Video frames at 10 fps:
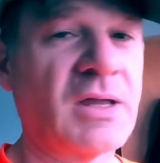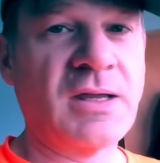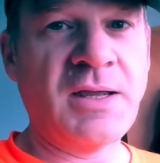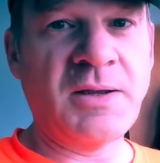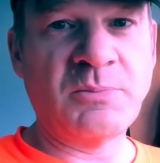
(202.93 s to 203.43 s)

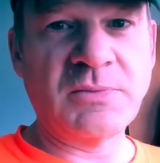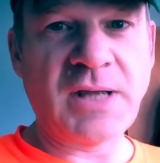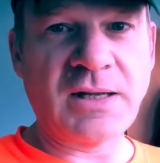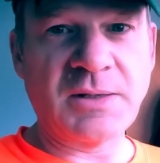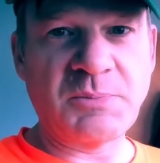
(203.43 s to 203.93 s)
him
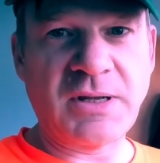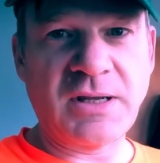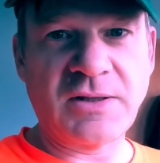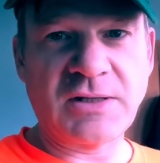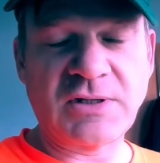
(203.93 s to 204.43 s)
telling
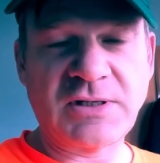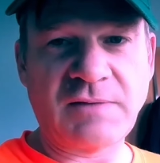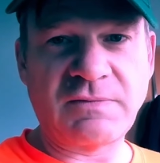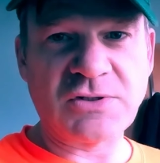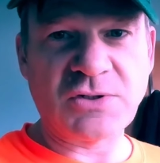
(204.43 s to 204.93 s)
me that the
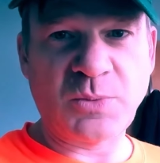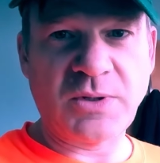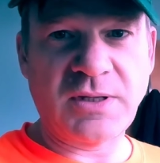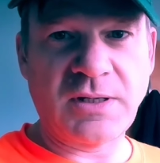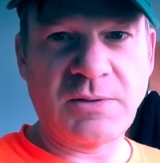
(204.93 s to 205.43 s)
devils are
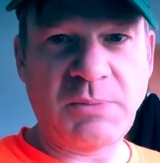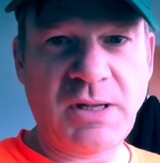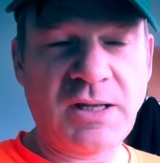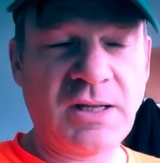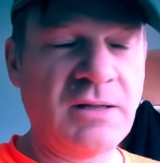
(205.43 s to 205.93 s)
within
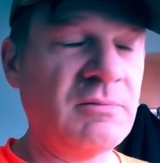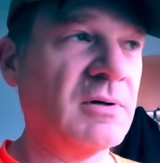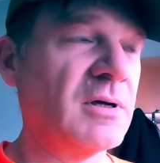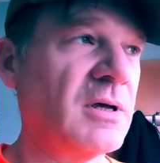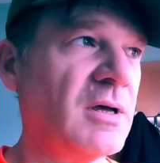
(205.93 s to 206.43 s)
me
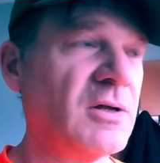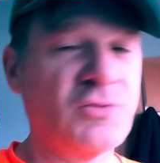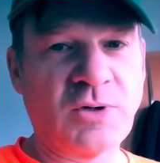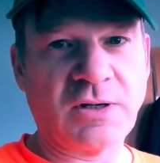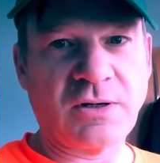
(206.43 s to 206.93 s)

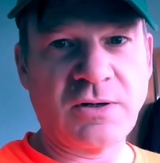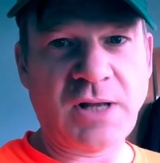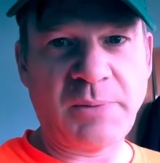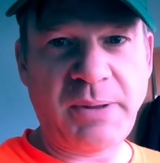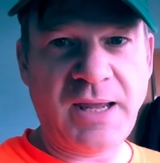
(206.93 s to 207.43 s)
triggered
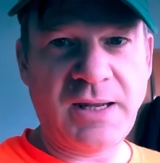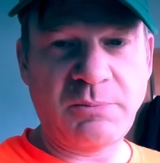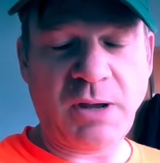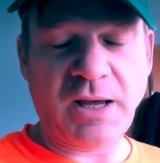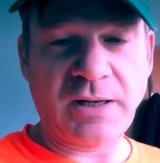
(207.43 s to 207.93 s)
a pain
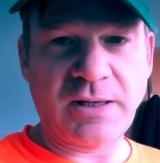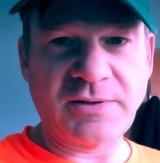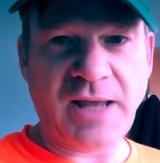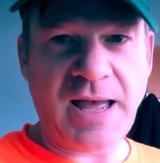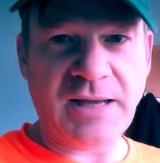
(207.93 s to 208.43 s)
body
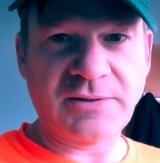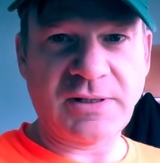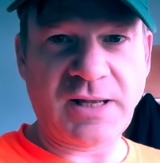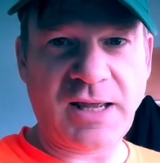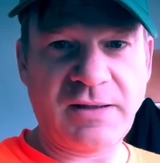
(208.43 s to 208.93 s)
attack
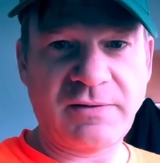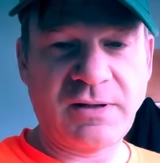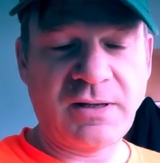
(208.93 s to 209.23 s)
that I